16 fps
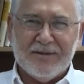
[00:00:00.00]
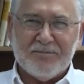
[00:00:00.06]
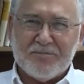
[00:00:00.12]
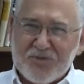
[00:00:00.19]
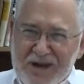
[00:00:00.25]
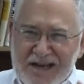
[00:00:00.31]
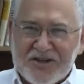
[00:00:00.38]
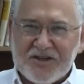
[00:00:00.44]

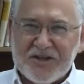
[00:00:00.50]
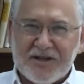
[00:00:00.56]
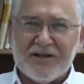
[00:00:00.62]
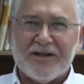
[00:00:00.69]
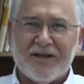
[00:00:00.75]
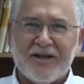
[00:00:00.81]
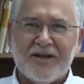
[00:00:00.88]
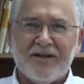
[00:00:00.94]

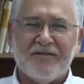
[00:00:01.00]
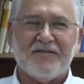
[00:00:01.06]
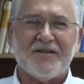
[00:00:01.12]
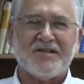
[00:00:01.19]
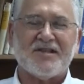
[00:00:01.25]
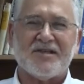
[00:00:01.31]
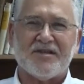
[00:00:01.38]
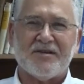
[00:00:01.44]
Practically,
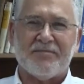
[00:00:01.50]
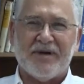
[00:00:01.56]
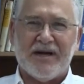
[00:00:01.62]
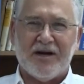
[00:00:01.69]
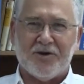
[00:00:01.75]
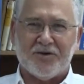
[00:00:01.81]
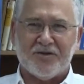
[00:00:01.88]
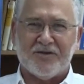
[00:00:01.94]
this is
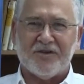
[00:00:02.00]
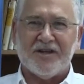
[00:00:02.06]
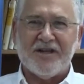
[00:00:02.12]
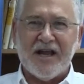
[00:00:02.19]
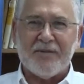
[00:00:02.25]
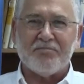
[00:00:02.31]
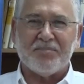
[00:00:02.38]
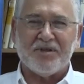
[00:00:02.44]
about the
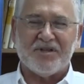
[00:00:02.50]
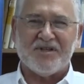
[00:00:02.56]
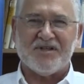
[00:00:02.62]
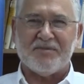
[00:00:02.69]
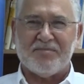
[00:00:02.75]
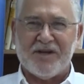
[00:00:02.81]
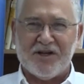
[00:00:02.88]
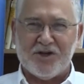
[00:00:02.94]

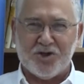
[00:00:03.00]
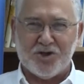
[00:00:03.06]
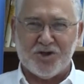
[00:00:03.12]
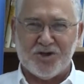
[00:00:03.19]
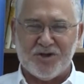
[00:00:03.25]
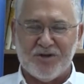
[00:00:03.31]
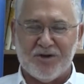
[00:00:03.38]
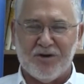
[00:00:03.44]

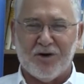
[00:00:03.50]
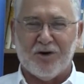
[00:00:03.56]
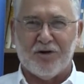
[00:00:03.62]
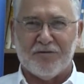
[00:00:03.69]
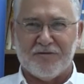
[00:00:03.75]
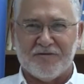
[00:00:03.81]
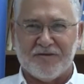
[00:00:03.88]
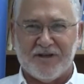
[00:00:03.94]
non-participation
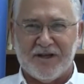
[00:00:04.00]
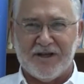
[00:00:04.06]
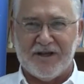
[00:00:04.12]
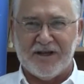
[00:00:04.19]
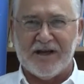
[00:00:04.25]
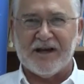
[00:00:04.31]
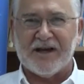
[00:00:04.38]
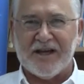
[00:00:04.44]
of the
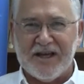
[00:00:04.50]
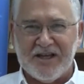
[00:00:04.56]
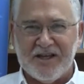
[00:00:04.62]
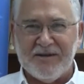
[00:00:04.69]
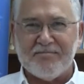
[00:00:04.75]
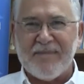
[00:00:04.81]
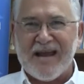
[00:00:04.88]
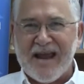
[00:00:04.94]

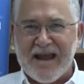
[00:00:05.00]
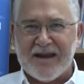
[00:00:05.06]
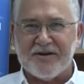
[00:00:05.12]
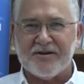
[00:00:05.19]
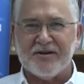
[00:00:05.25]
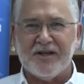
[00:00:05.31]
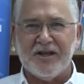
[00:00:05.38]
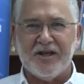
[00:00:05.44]
Haredi
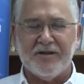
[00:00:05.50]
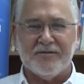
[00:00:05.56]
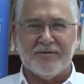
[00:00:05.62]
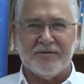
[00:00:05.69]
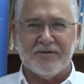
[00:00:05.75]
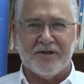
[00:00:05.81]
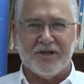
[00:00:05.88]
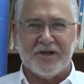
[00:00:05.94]
man
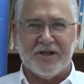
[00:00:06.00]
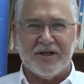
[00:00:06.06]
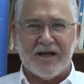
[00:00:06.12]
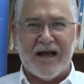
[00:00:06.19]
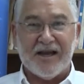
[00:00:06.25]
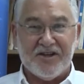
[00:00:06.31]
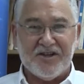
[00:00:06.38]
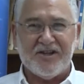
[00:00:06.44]
in the
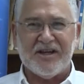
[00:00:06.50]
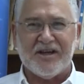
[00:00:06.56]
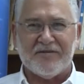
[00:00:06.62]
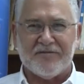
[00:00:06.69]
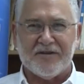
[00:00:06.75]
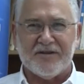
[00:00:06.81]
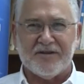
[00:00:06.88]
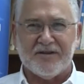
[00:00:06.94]

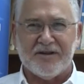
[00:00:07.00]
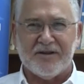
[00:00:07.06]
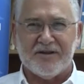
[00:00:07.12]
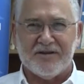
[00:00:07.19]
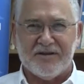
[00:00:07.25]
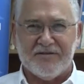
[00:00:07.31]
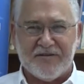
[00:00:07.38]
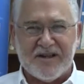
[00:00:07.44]
IDF, in the
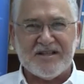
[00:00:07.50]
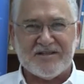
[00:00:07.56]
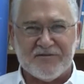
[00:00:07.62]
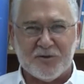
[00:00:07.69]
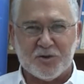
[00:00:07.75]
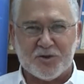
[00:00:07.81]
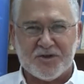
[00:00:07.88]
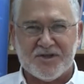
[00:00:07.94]
defense
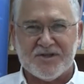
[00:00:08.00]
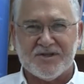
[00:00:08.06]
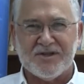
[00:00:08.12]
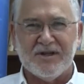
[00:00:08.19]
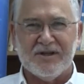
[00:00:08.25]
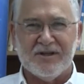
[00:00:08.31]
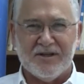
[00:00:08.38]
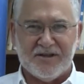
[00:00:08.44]
forces,
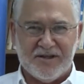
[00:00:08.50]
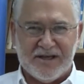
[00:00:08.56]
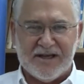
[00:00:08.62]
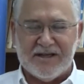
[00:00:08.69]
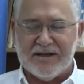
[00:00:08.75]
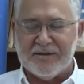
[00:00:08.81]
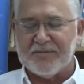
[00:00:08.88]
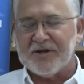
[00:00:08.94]
in the
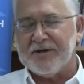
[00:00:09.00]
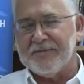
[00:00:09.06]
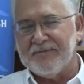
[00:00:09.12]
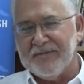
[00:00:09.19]
army.